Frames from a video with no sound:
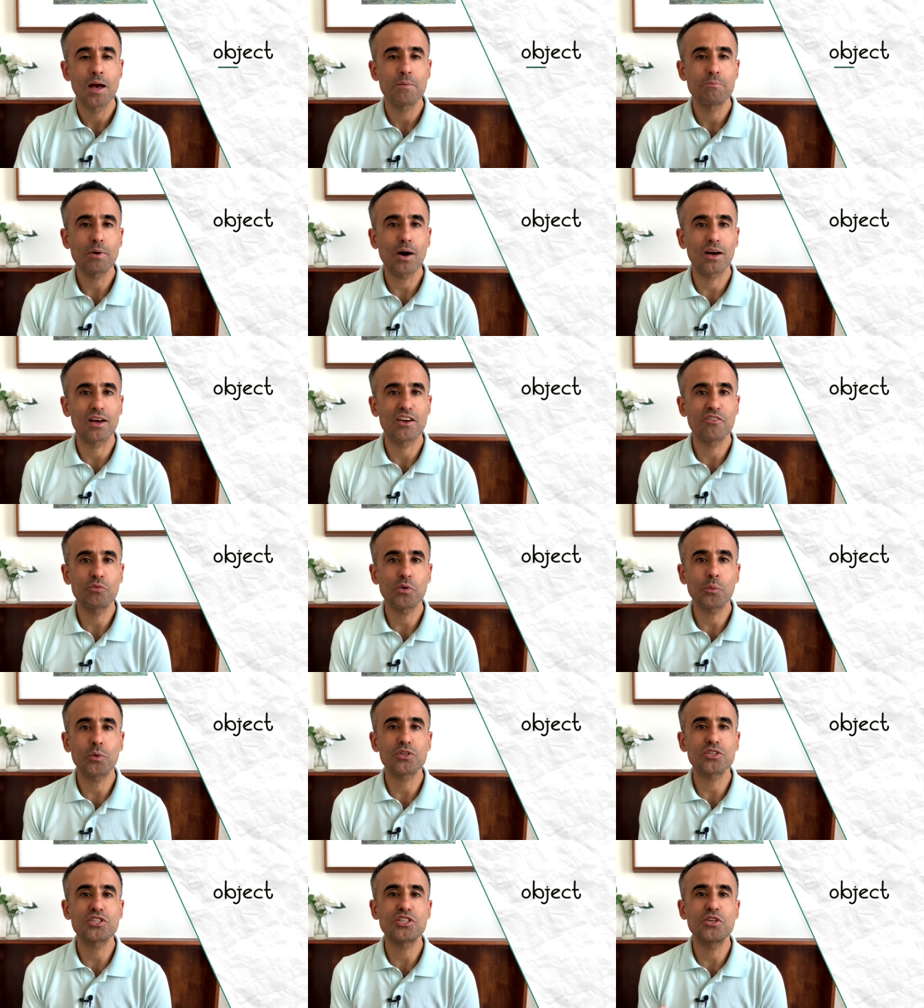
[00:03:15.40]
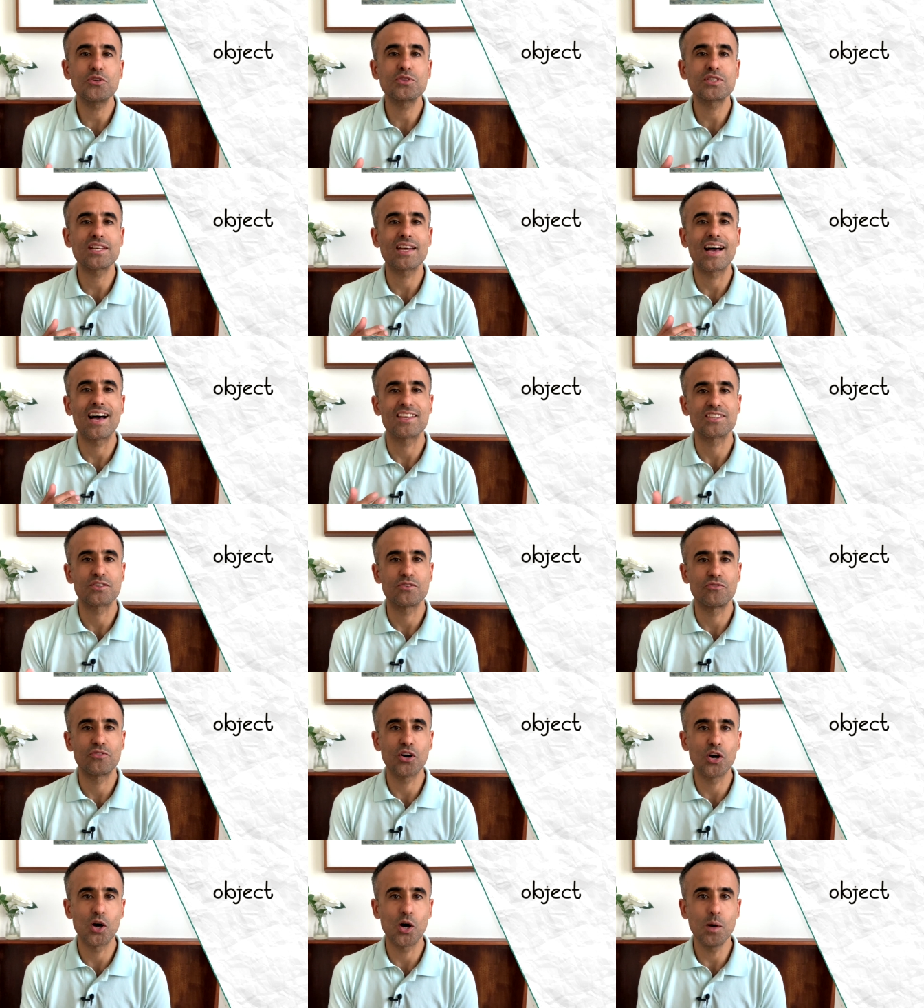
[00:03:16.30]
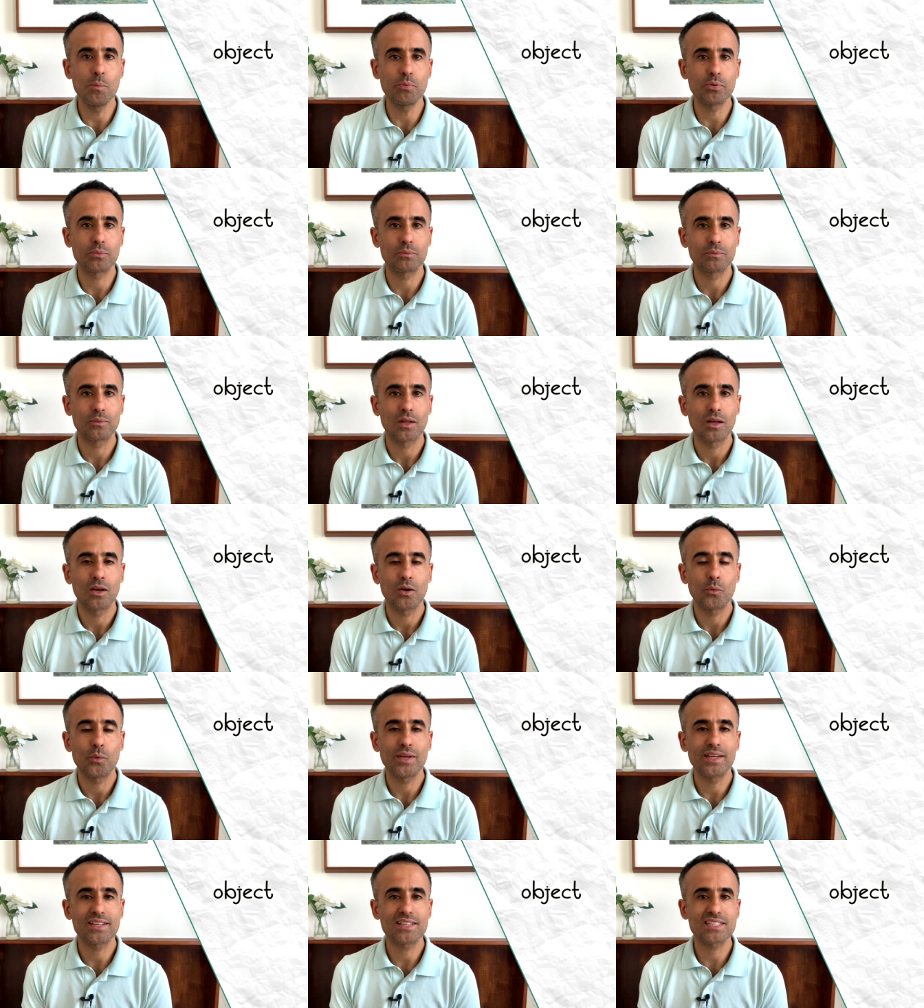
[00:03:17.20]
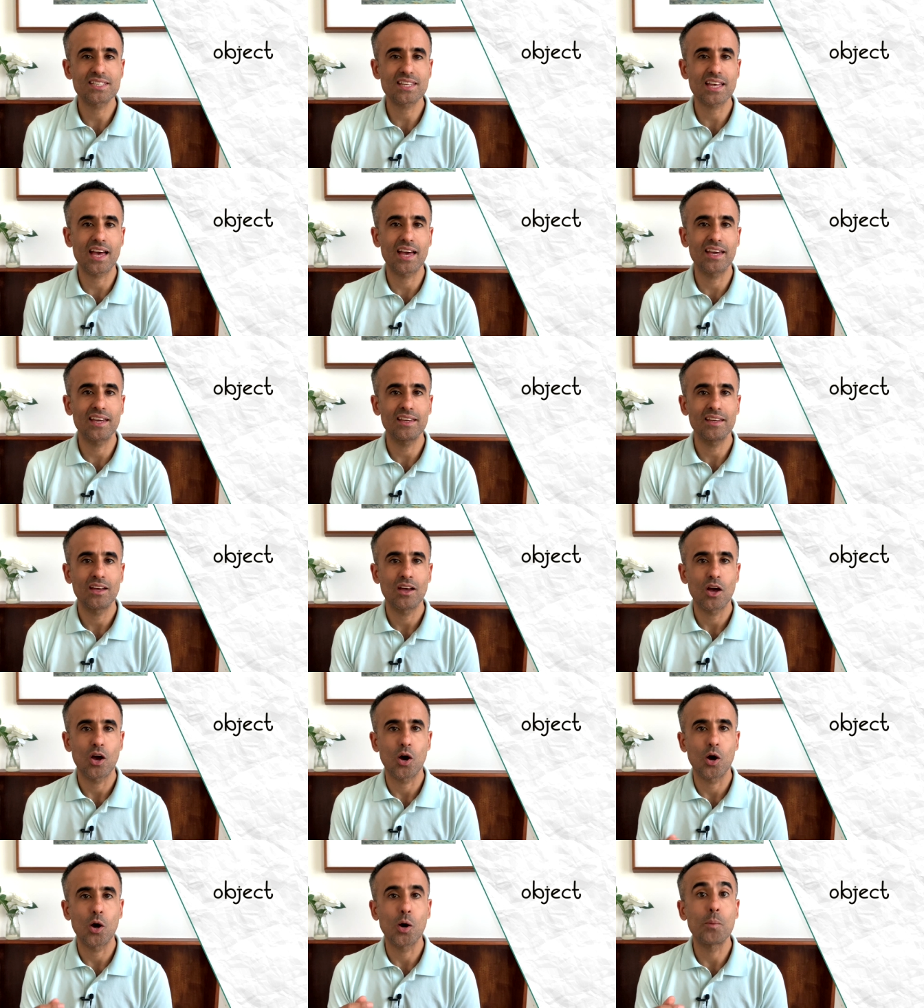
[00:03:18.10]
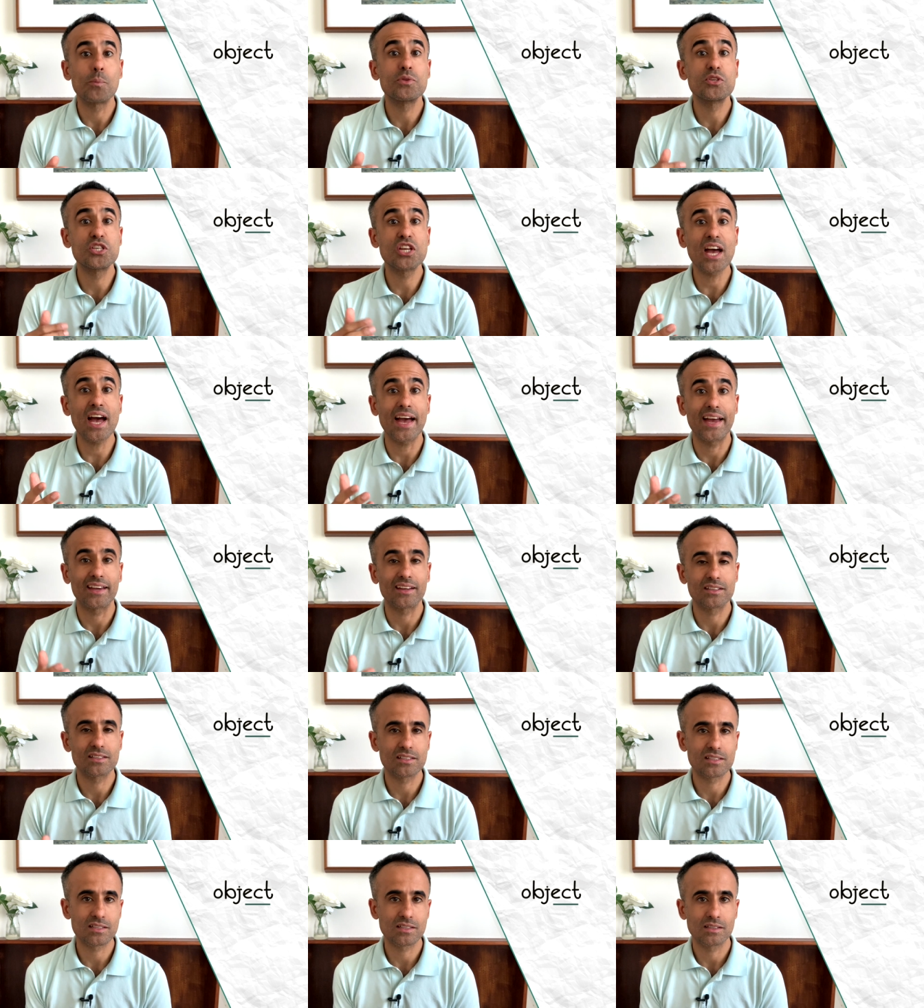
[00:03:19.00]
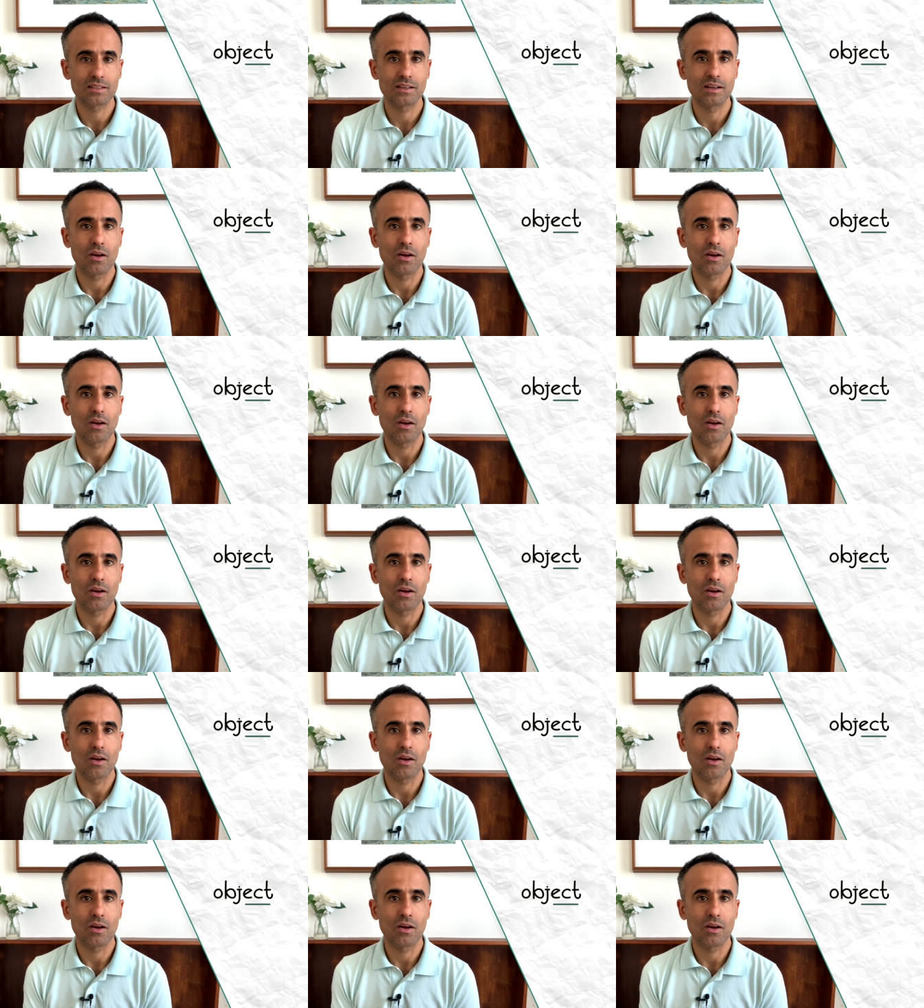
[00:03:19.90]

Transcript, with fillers: But if we want to use it as a verb, we can say object.